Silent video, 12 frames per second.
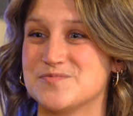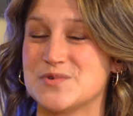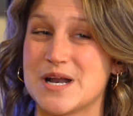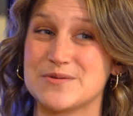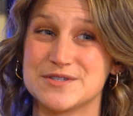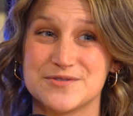when
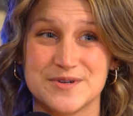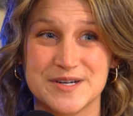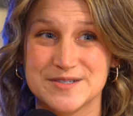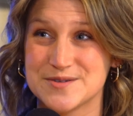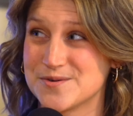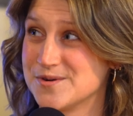I was three
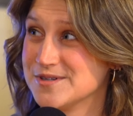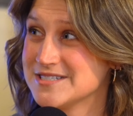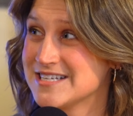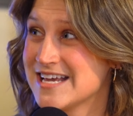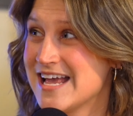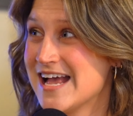years old.
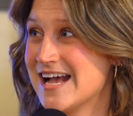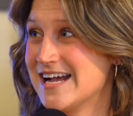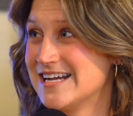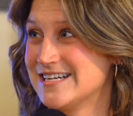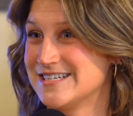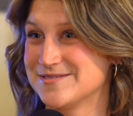Wow.
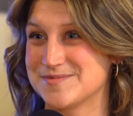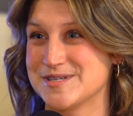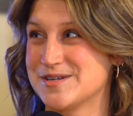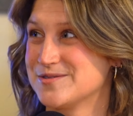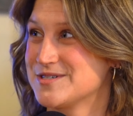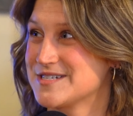Uh, you
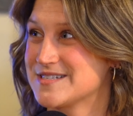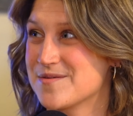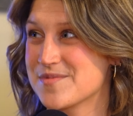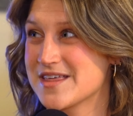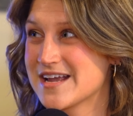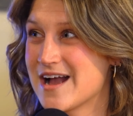know, just
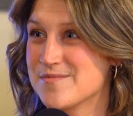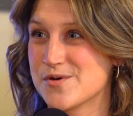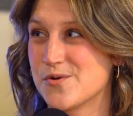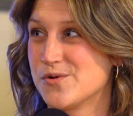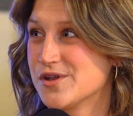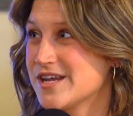something. I'm the
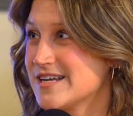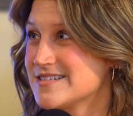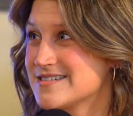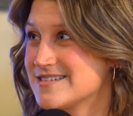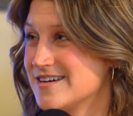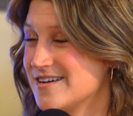
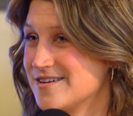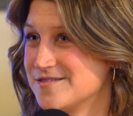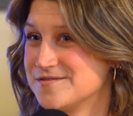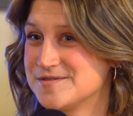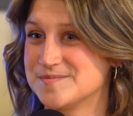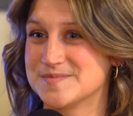oldest yeah.
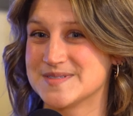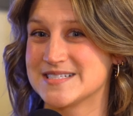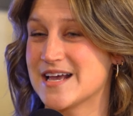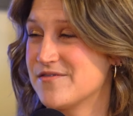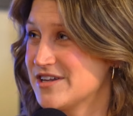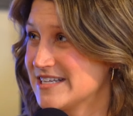of
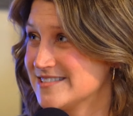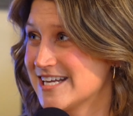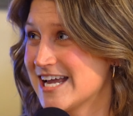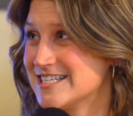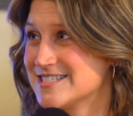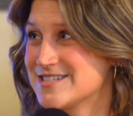seven,
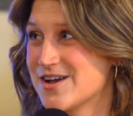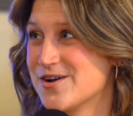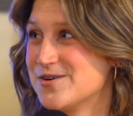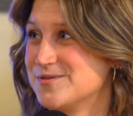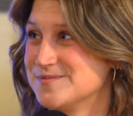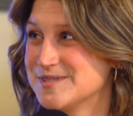and wow.
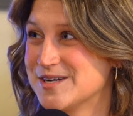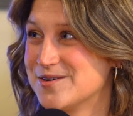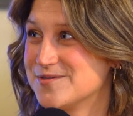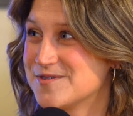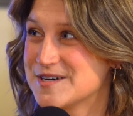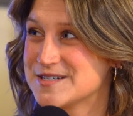so you know,
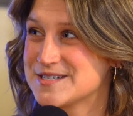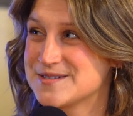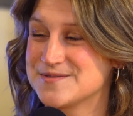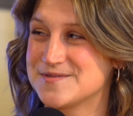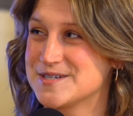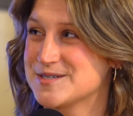yeah.
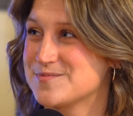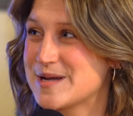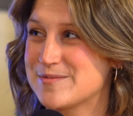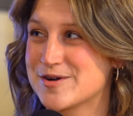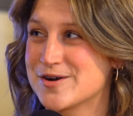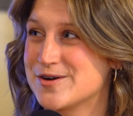first first
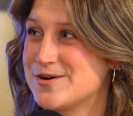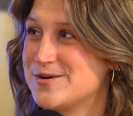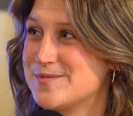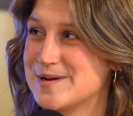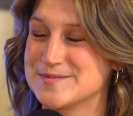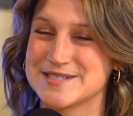baby girl.
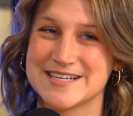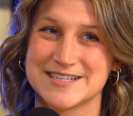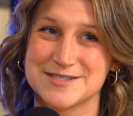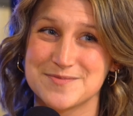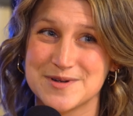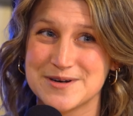Mom's like,
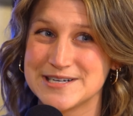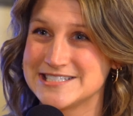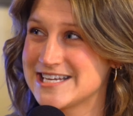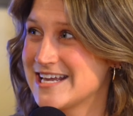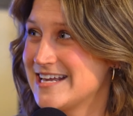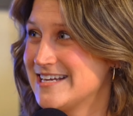let's put her in
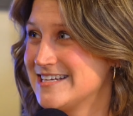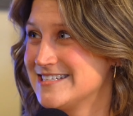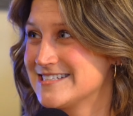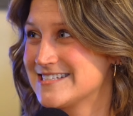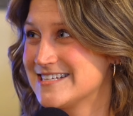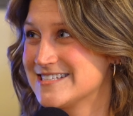
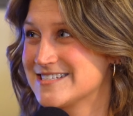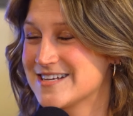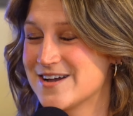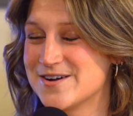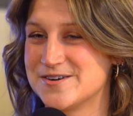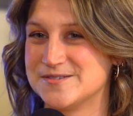dance, oh, and good.
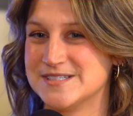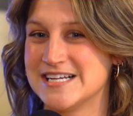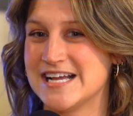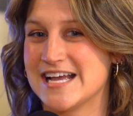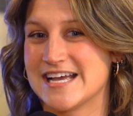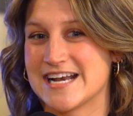so
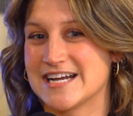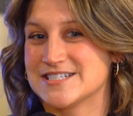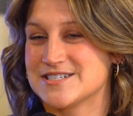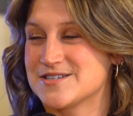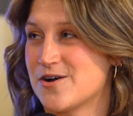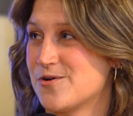and I
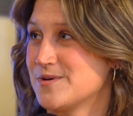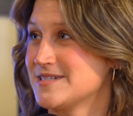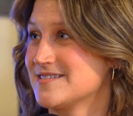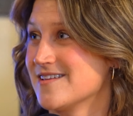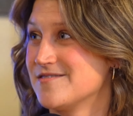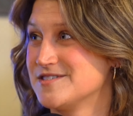just
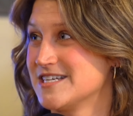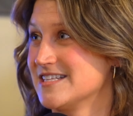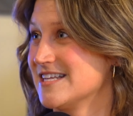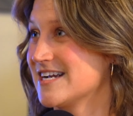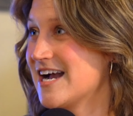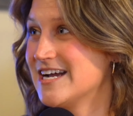always loved it.
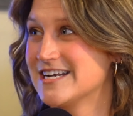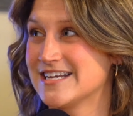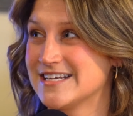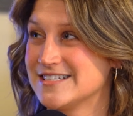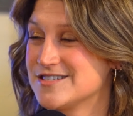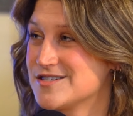Like yeah. I
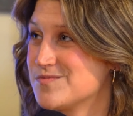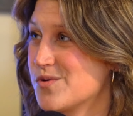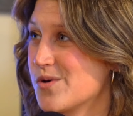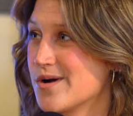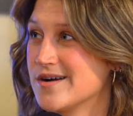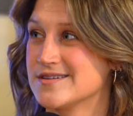did
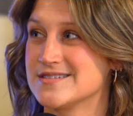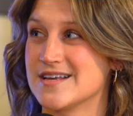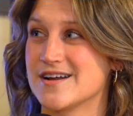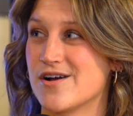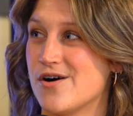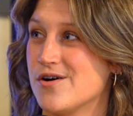sports
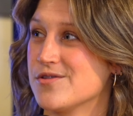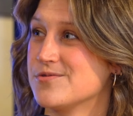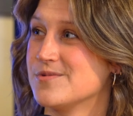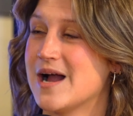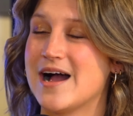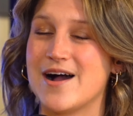like mm-hmm. all
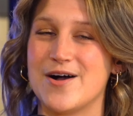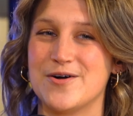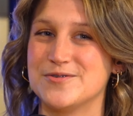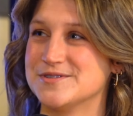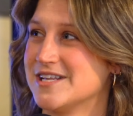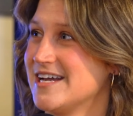
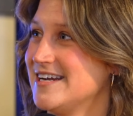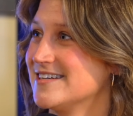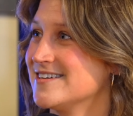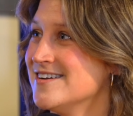throughout. Like yeah.